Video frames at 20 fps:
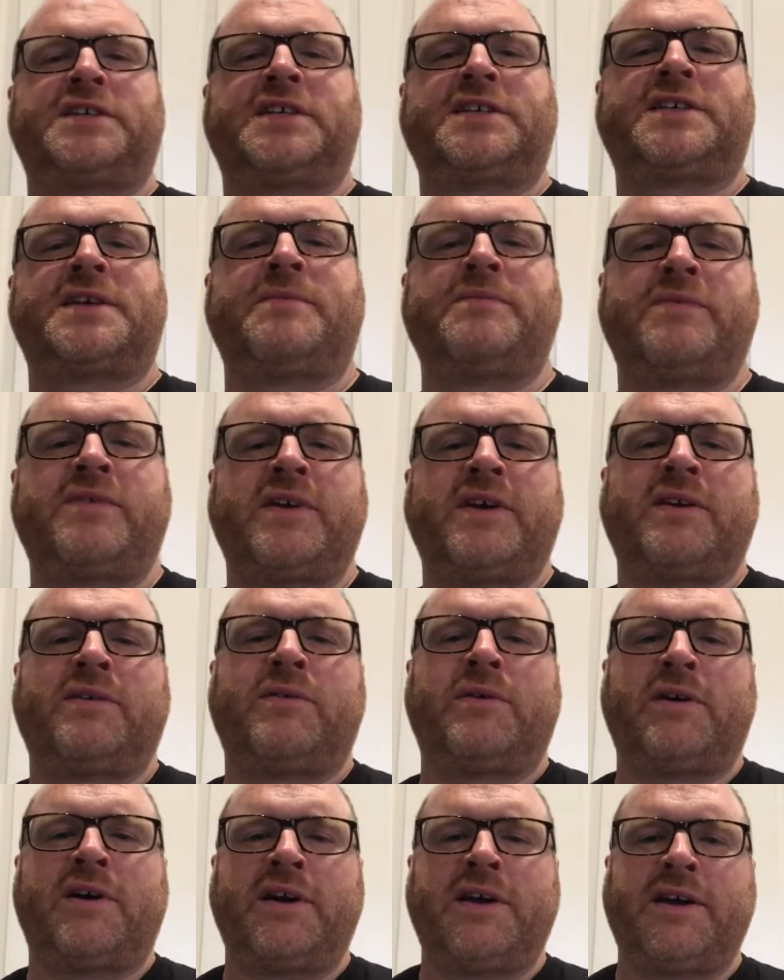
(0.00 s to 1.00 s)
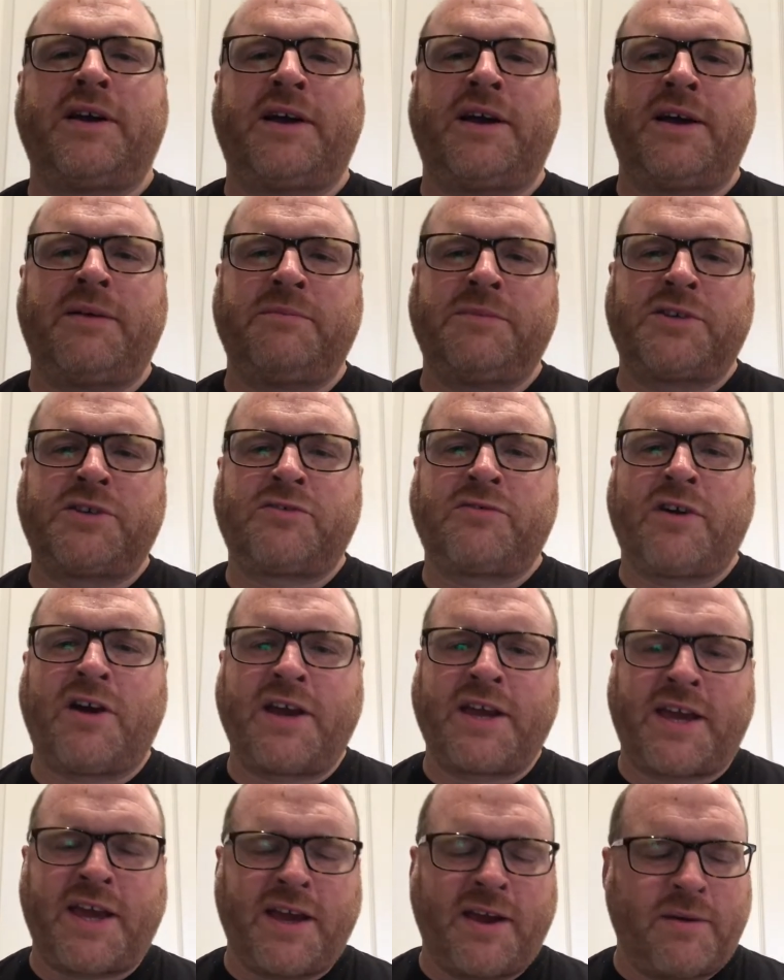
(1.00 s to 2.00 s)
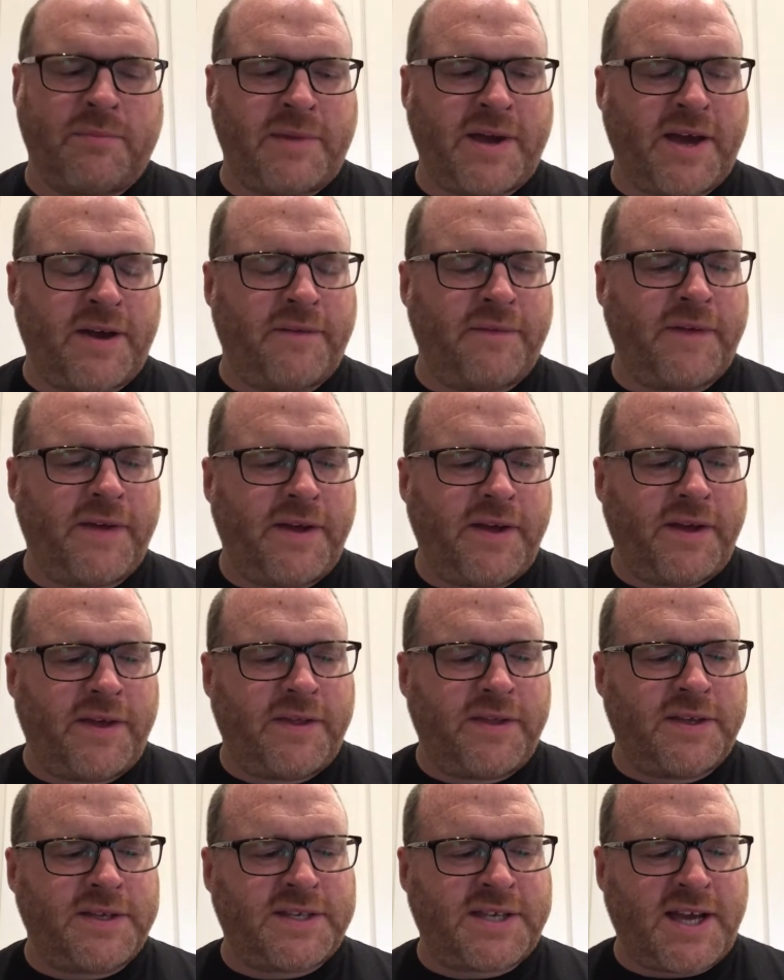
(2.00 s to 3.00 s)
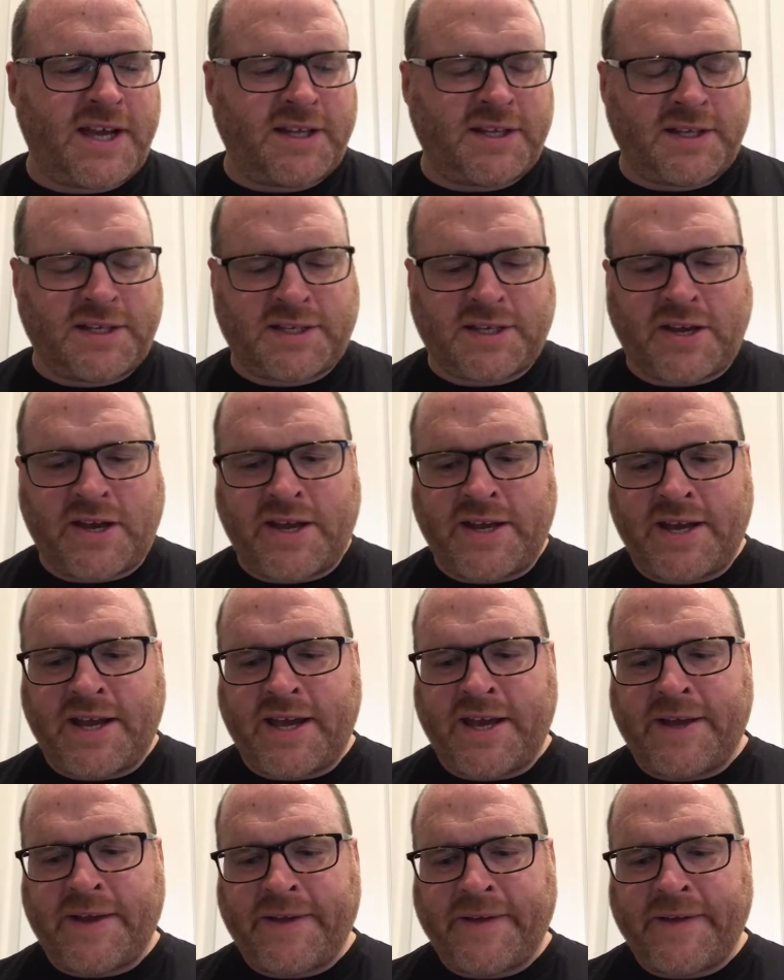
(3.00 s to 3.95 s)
There's something quite striking about the set design there.